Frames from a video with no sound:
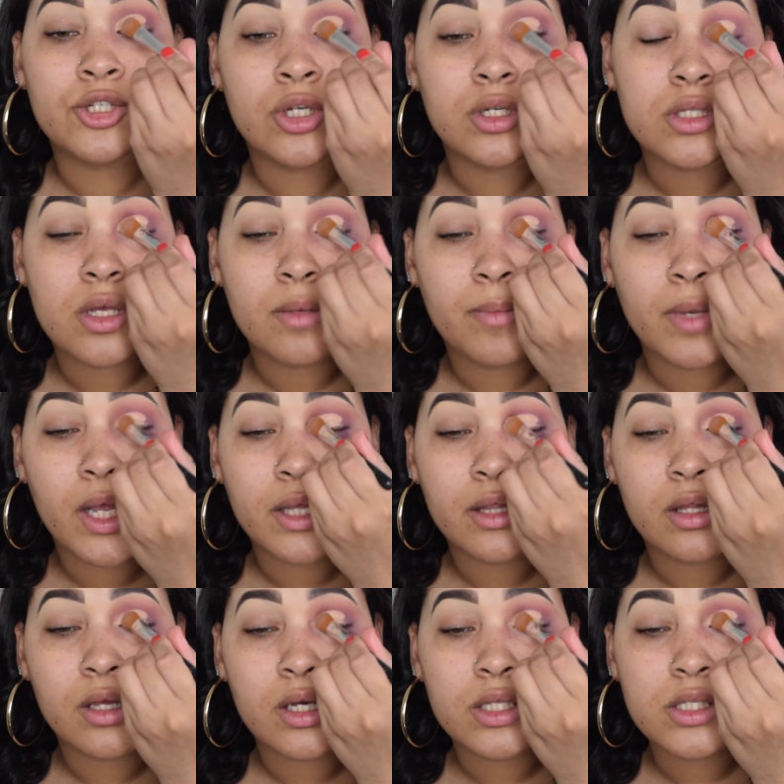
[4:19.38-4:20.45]
sure to blend
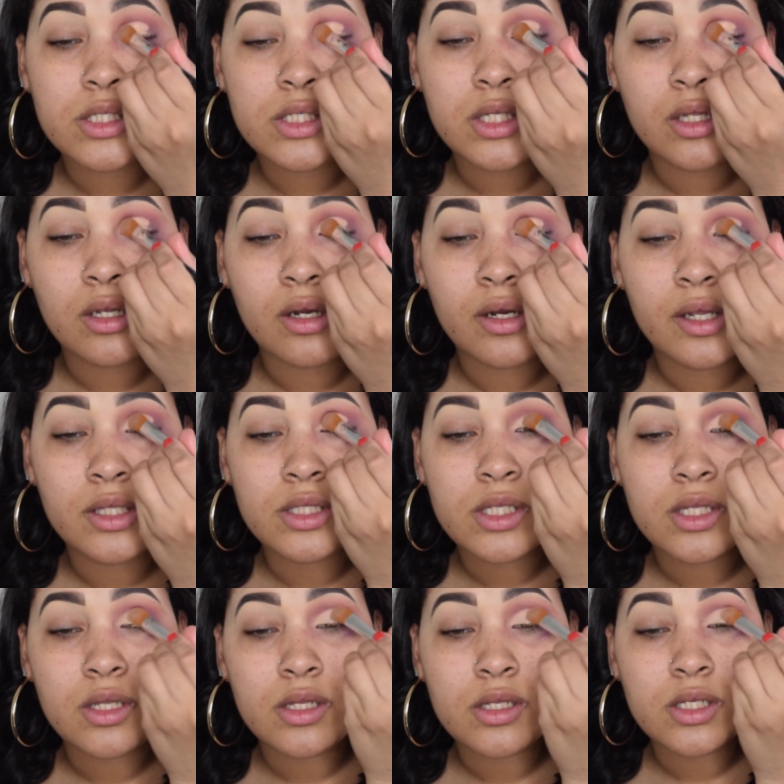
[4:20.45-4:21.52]
the concealer into
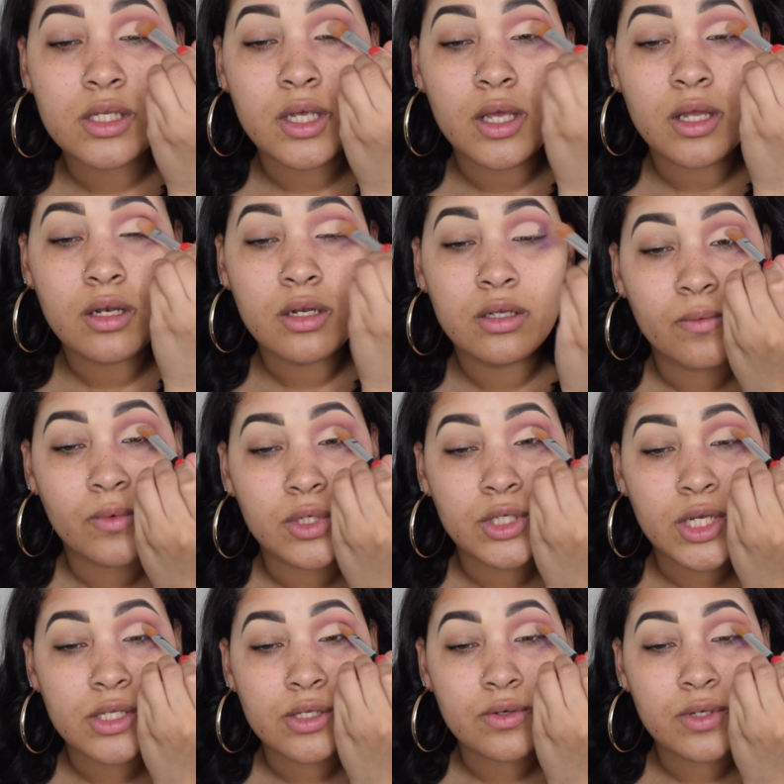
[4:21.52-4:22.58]
the skin, which,
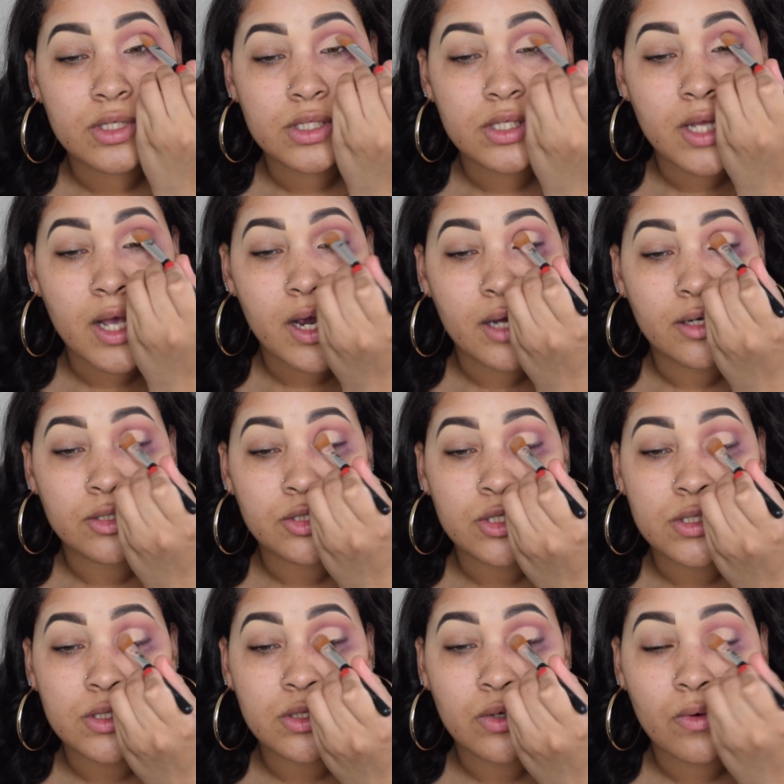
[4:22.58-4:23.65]
as you can see, I kind of
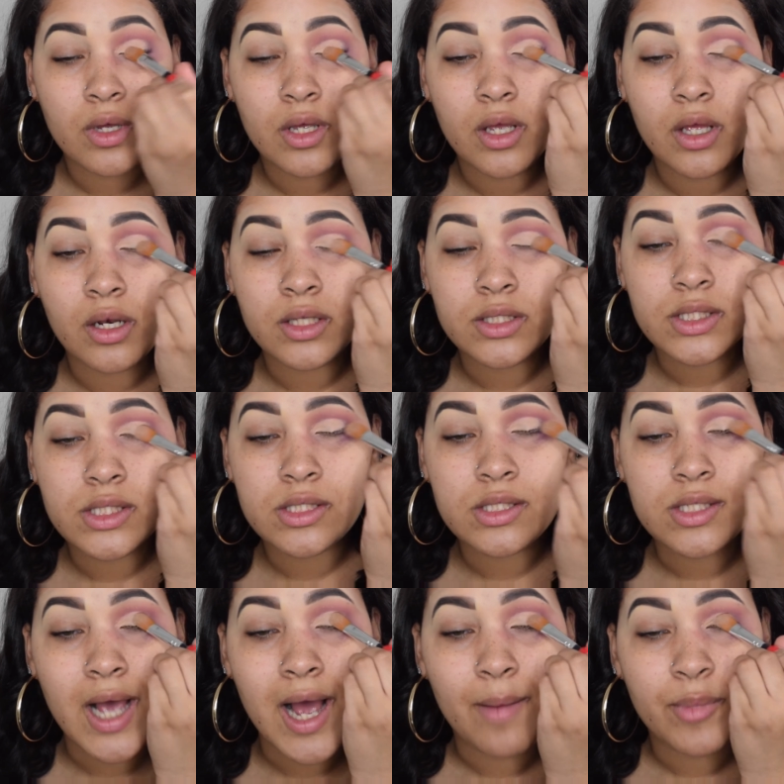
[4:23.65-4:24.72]
just do it in a
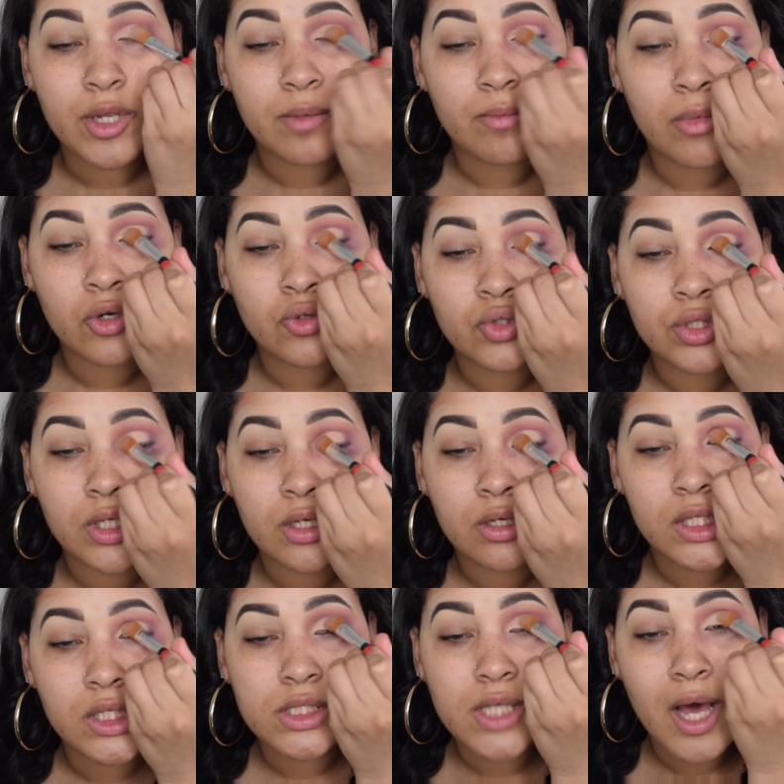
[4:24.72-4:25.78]
tapping motion
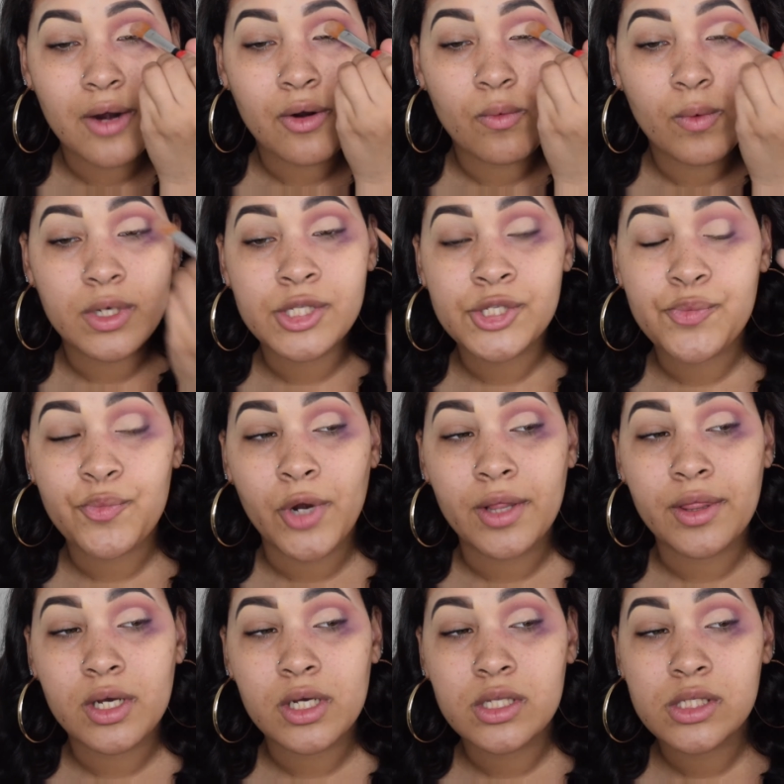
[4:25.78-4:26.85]
because I don't want to spread
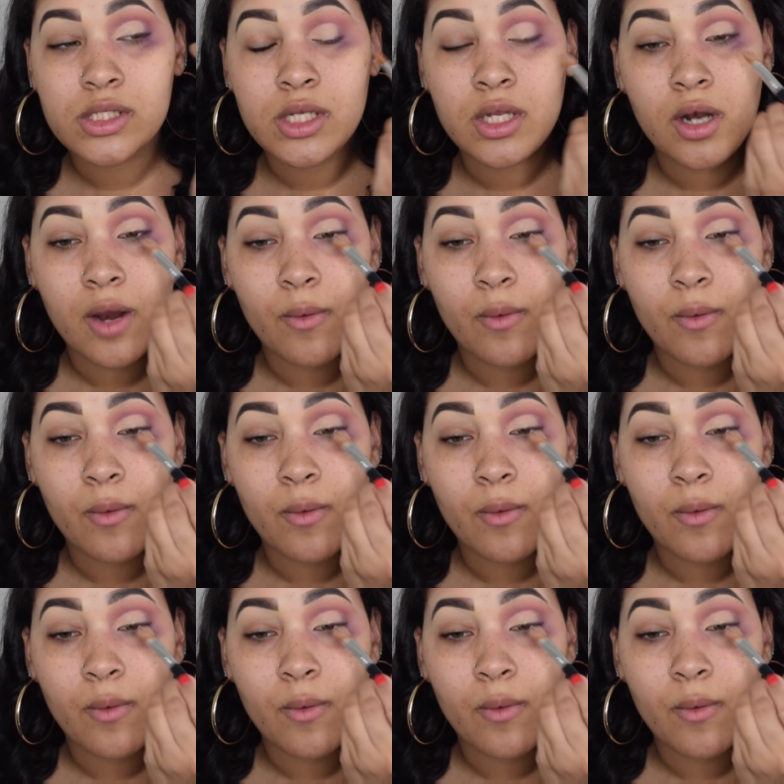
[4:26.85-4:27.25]
the concealer.